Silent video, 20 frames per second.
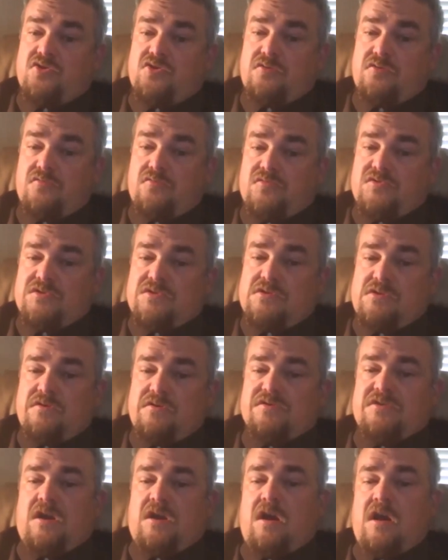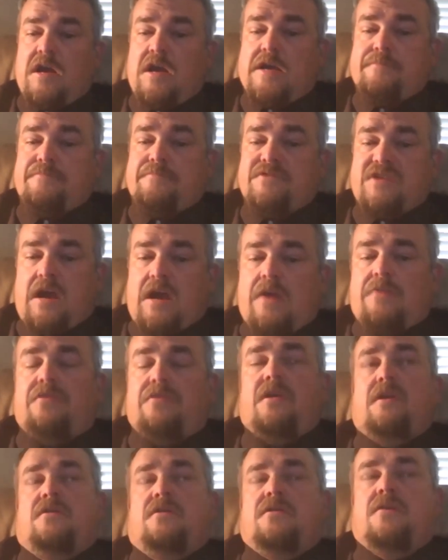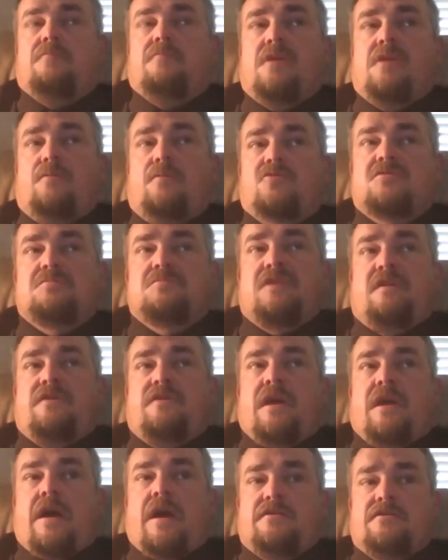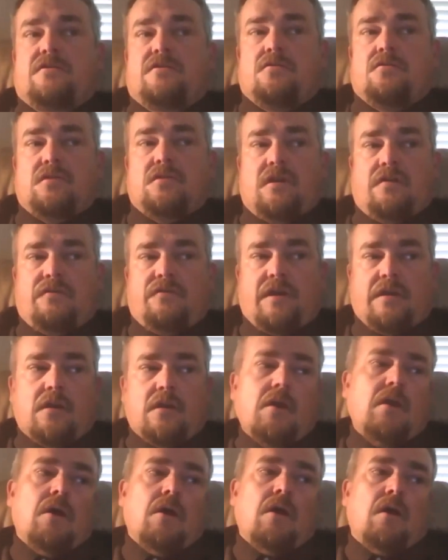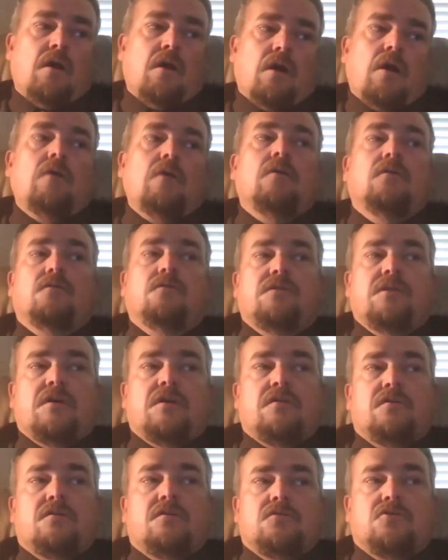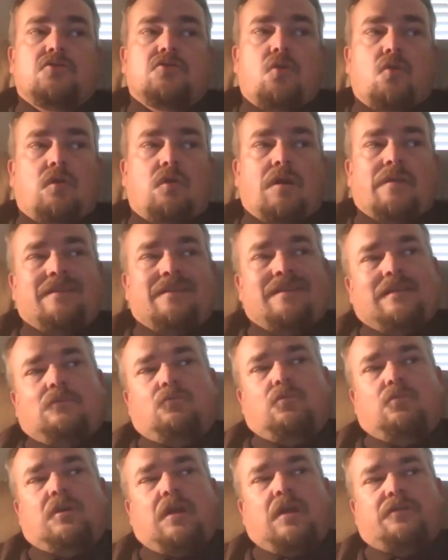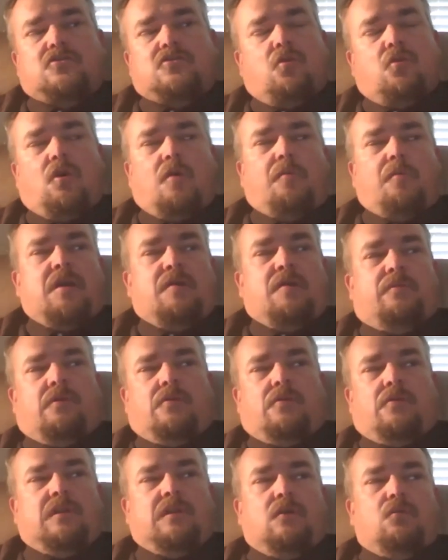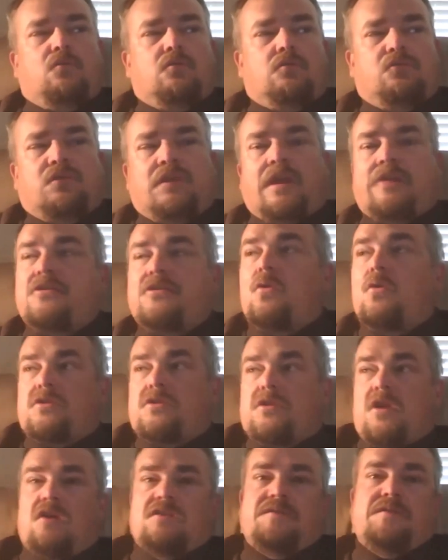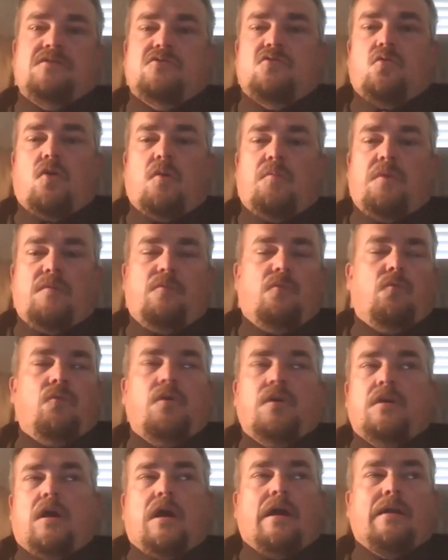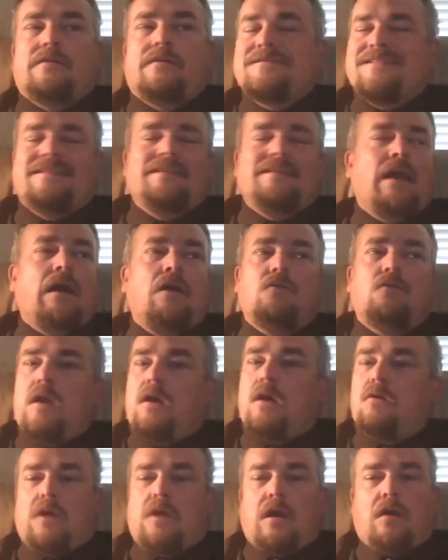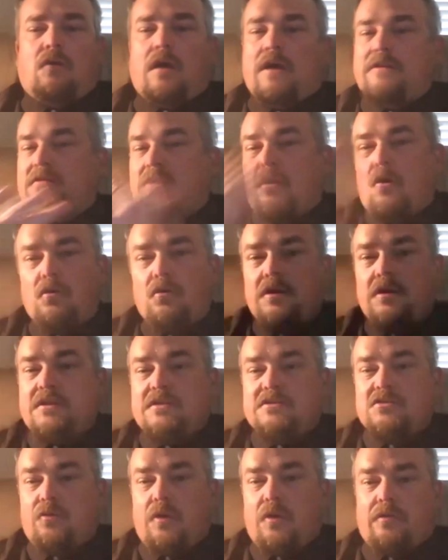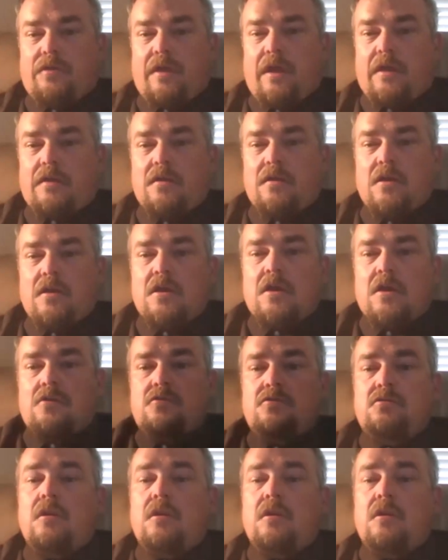Jews, there are times I think that people sometimes have the attitude of that, oh, the Torah, yeah, we're not the Torah people. You know, we'll let the Orthodox be the Torah people. We're not. No, no, no. I totally disagree with that.